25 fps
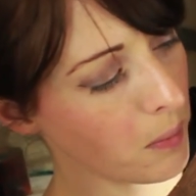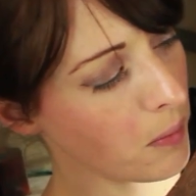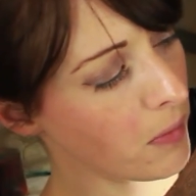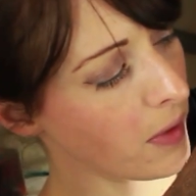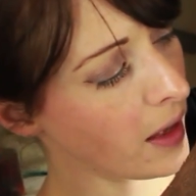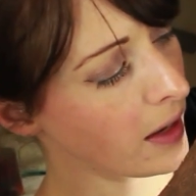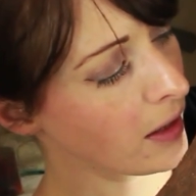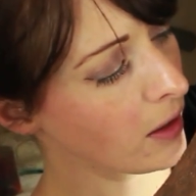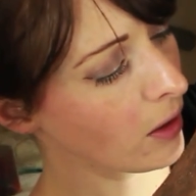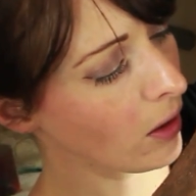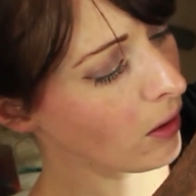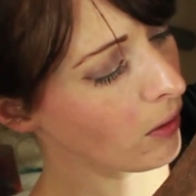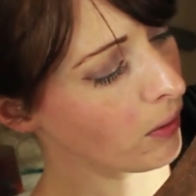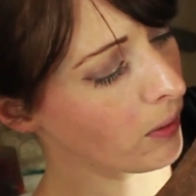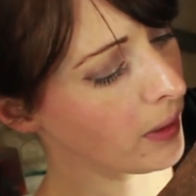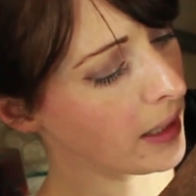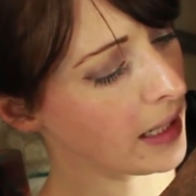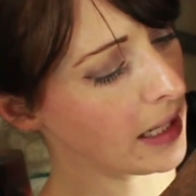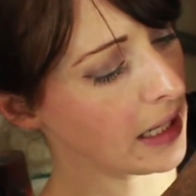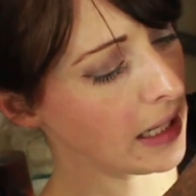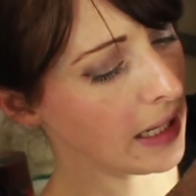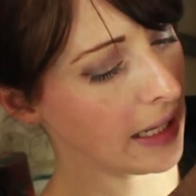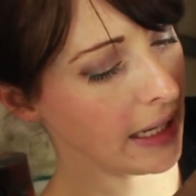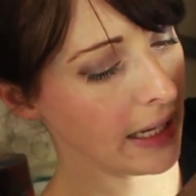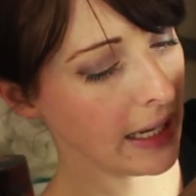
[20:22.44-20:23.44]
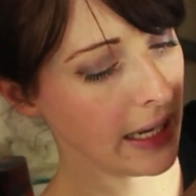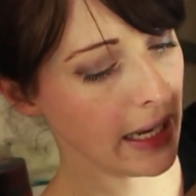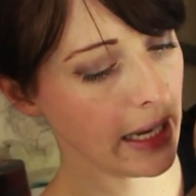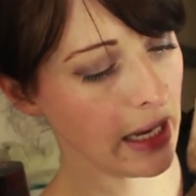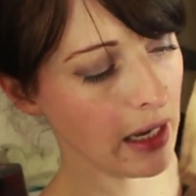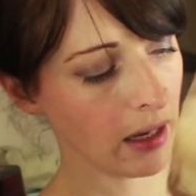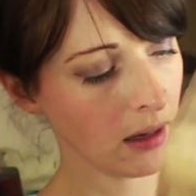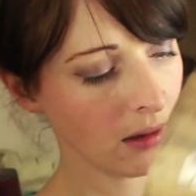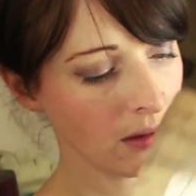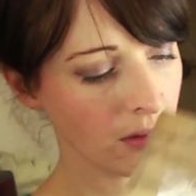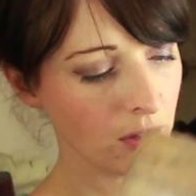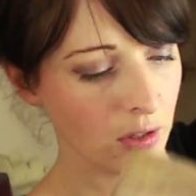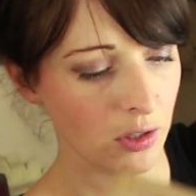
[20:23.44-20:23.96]
They're not really
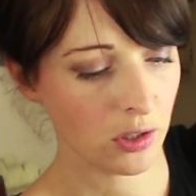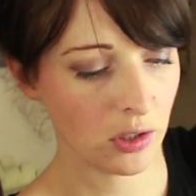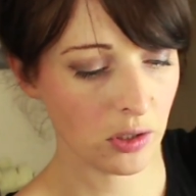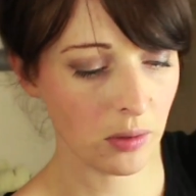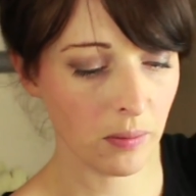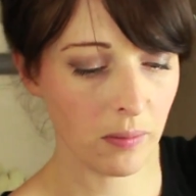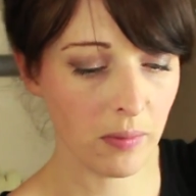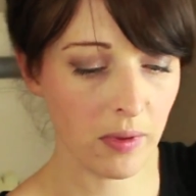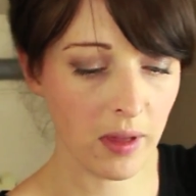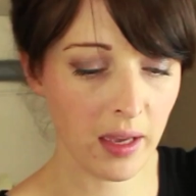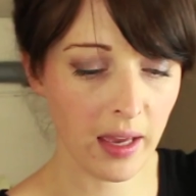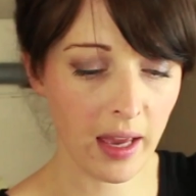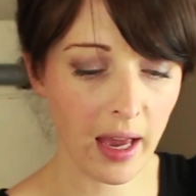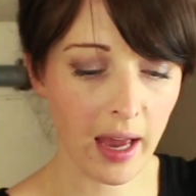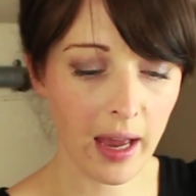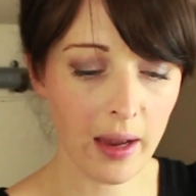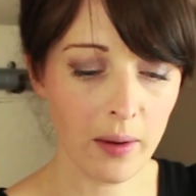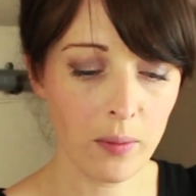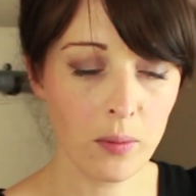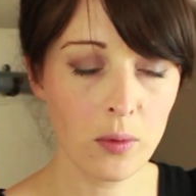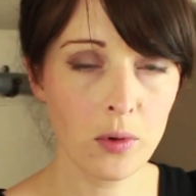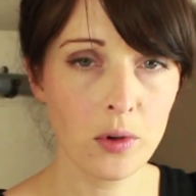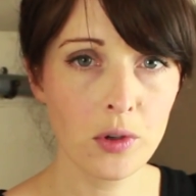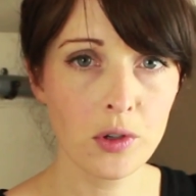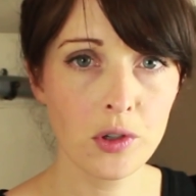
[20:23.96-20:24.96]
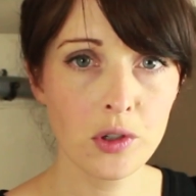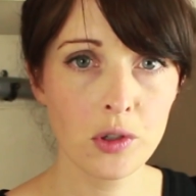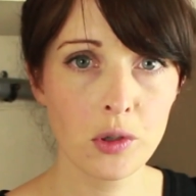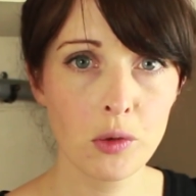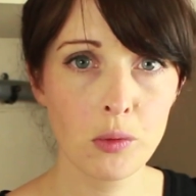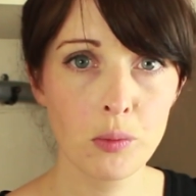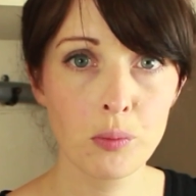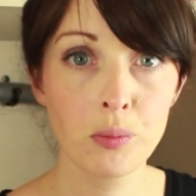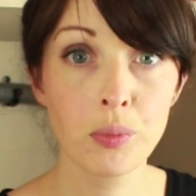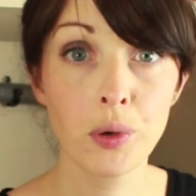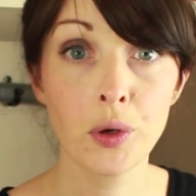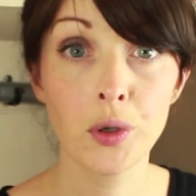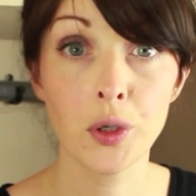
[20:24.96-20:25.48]
something I would
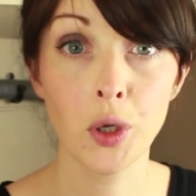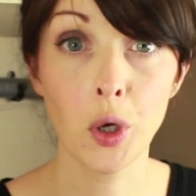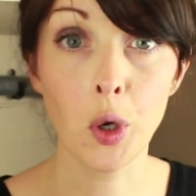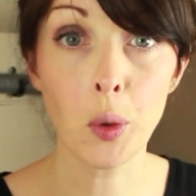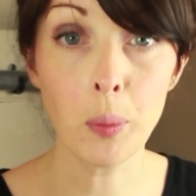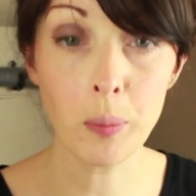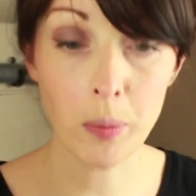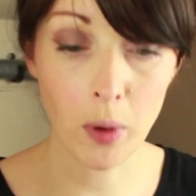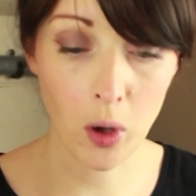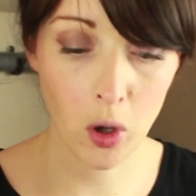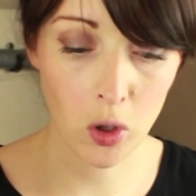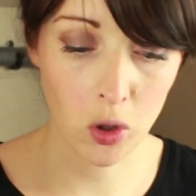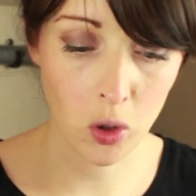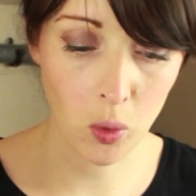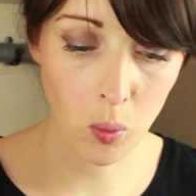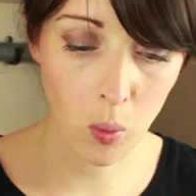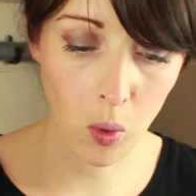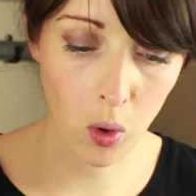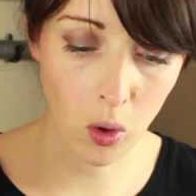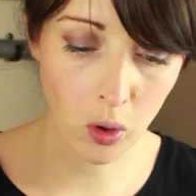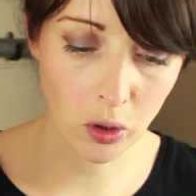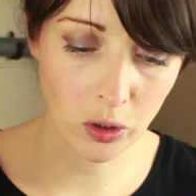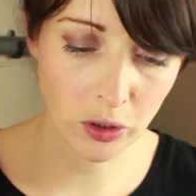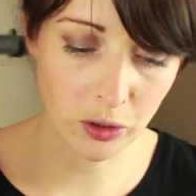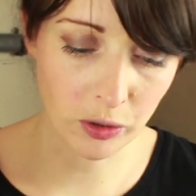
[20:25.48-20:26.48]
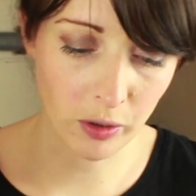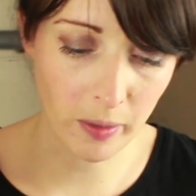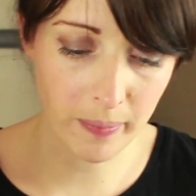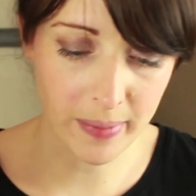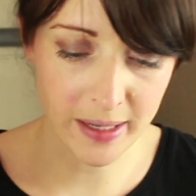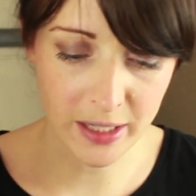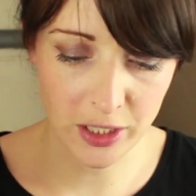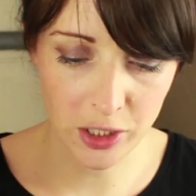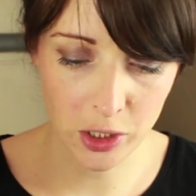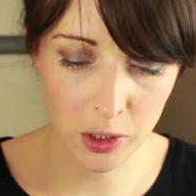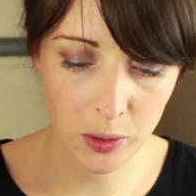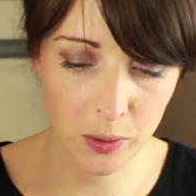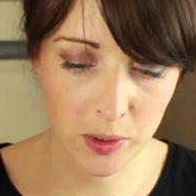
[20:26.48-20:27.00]
put up on the walls. They're a
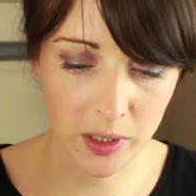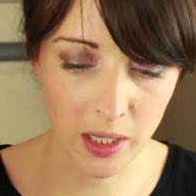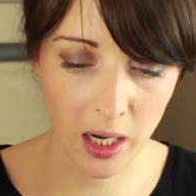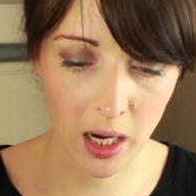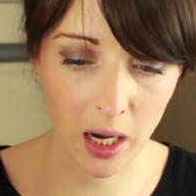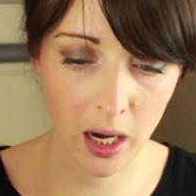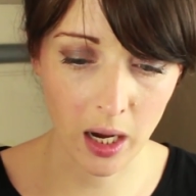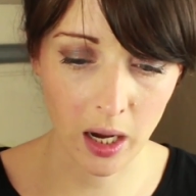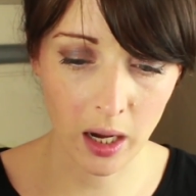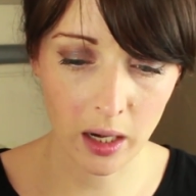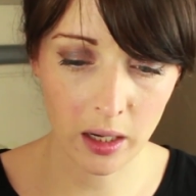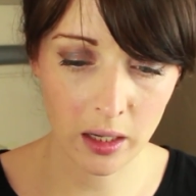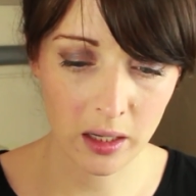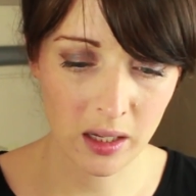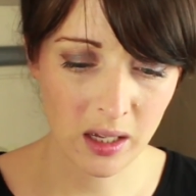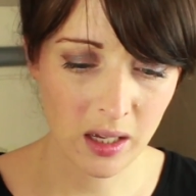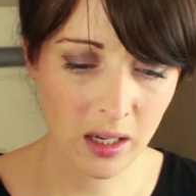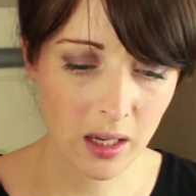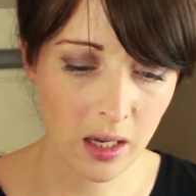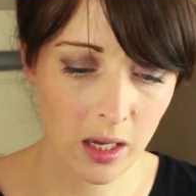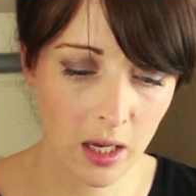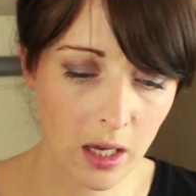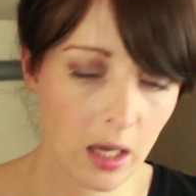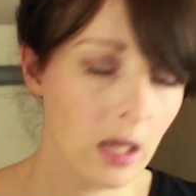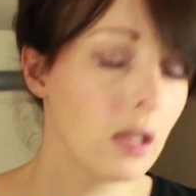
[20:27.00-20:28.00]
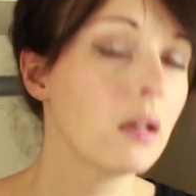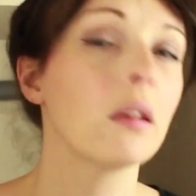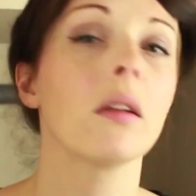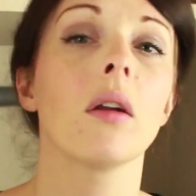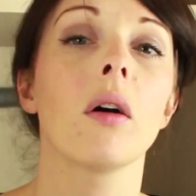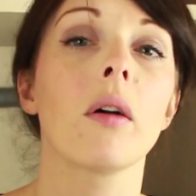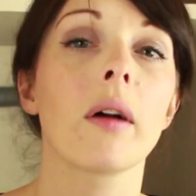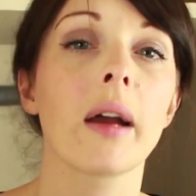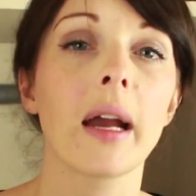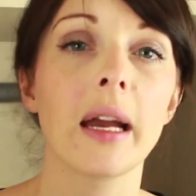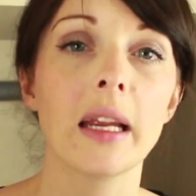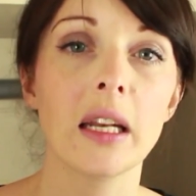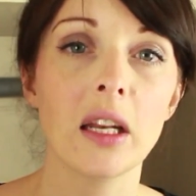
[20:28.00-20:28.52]
bit too dark,
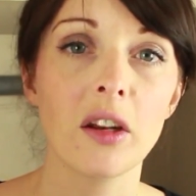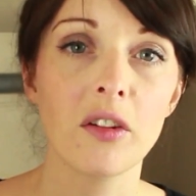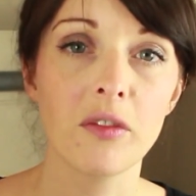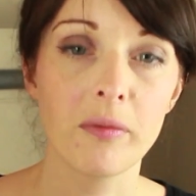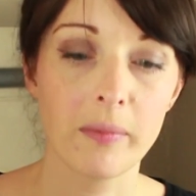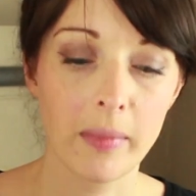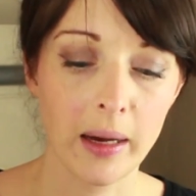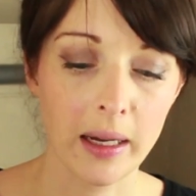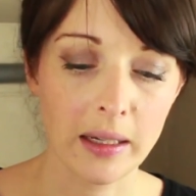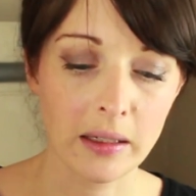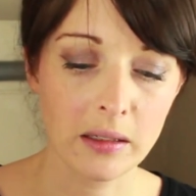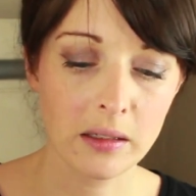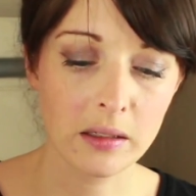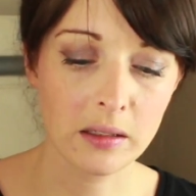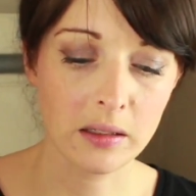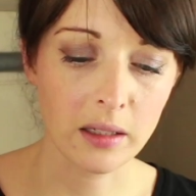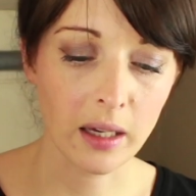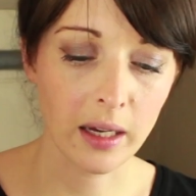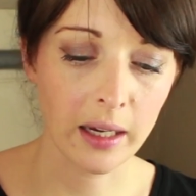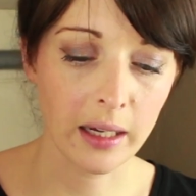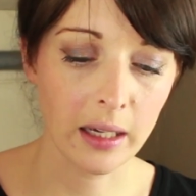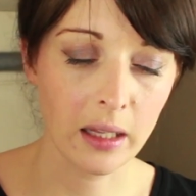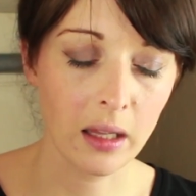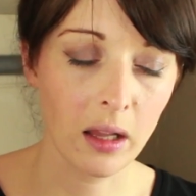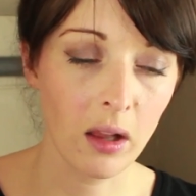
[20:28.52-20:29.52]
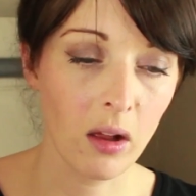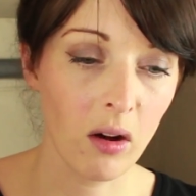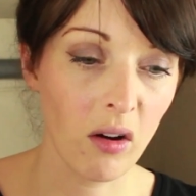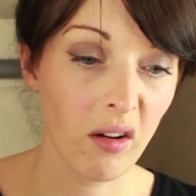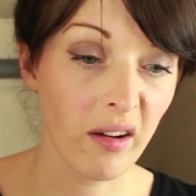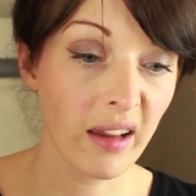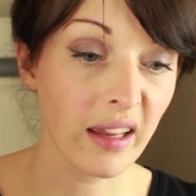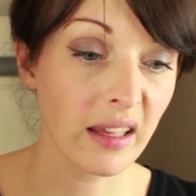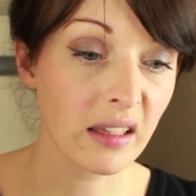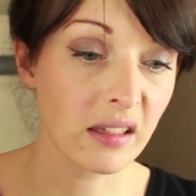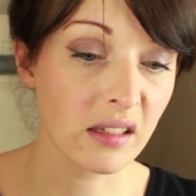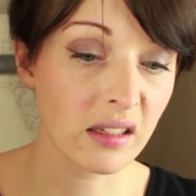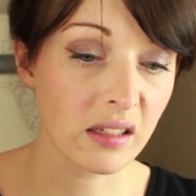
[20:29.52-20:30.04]
not kind of my style or
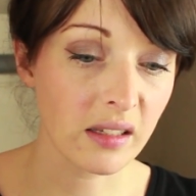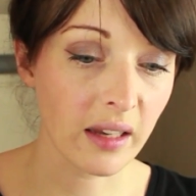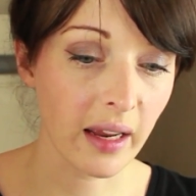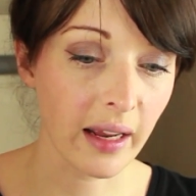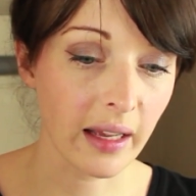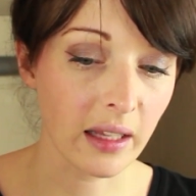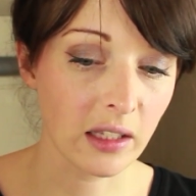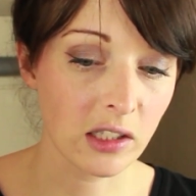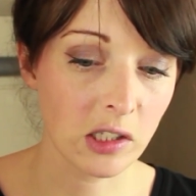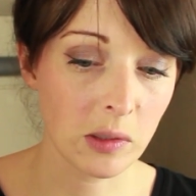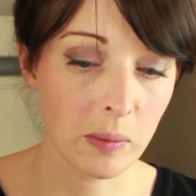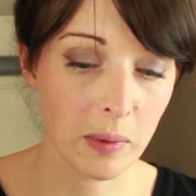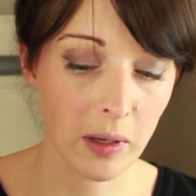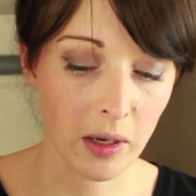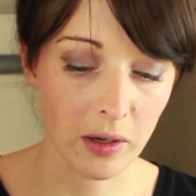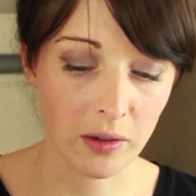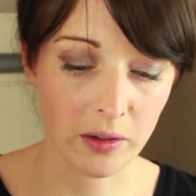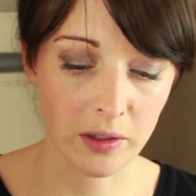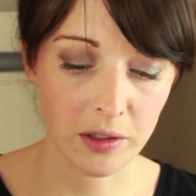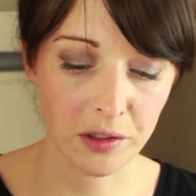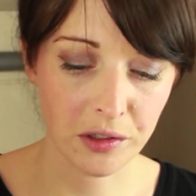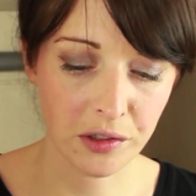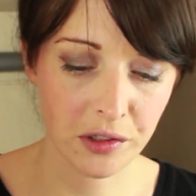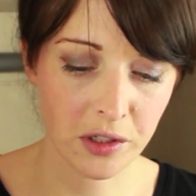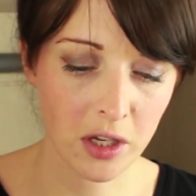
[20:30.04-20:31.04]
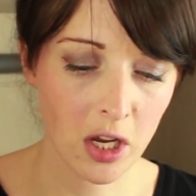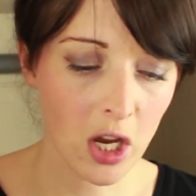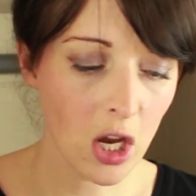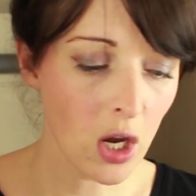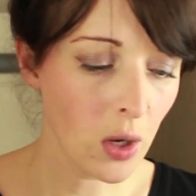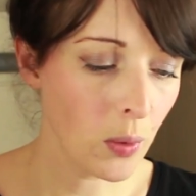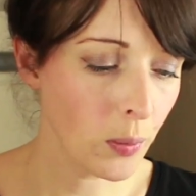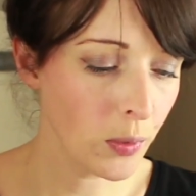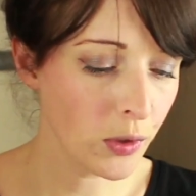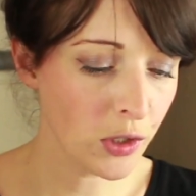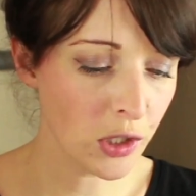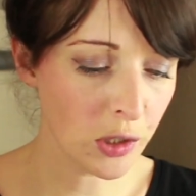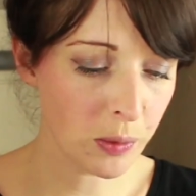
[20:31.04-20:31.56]
his style, to be honest.
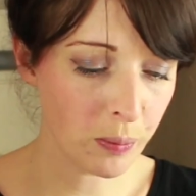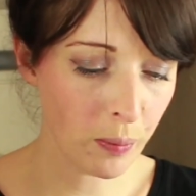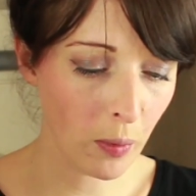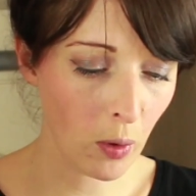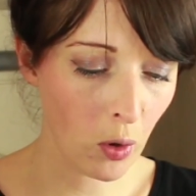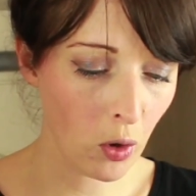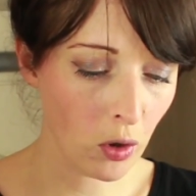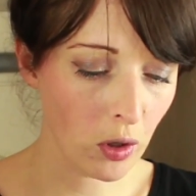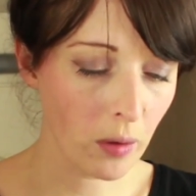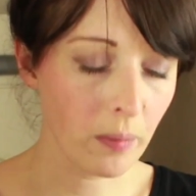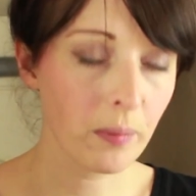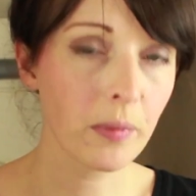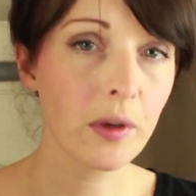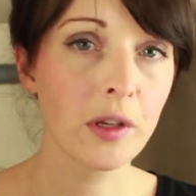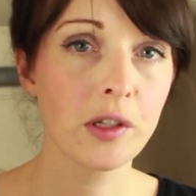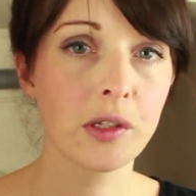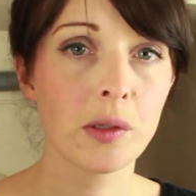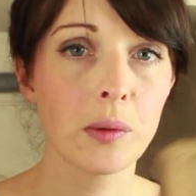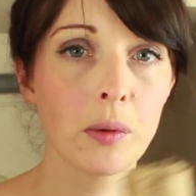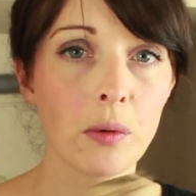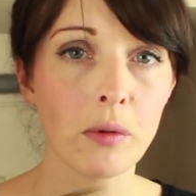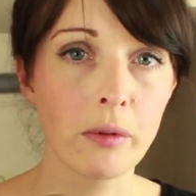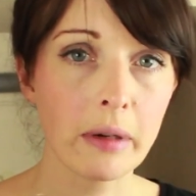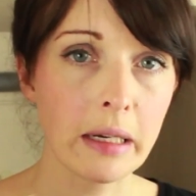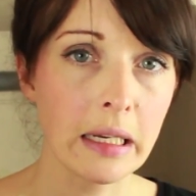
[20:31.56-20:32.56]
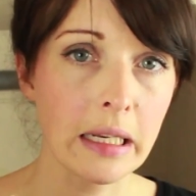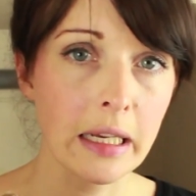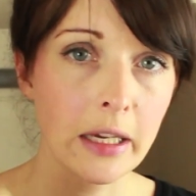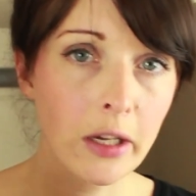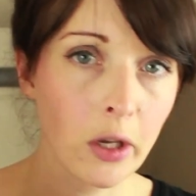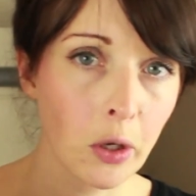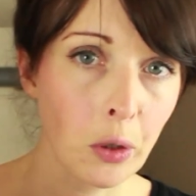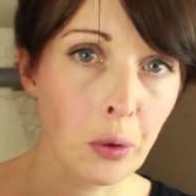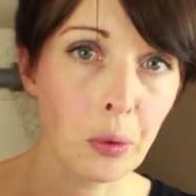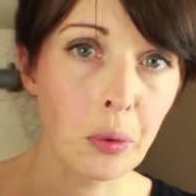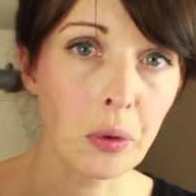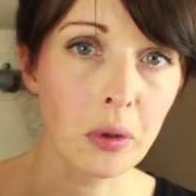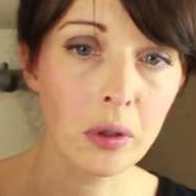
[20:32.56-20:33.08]
We just bought them because they were really
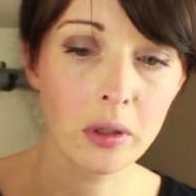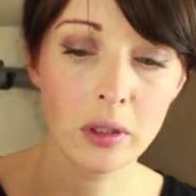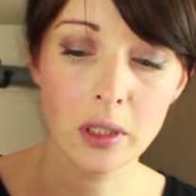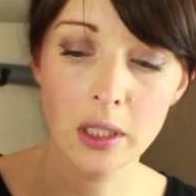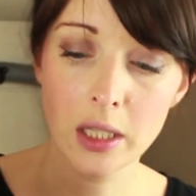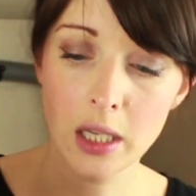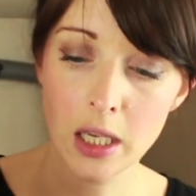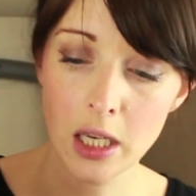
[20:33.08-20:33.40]
cool.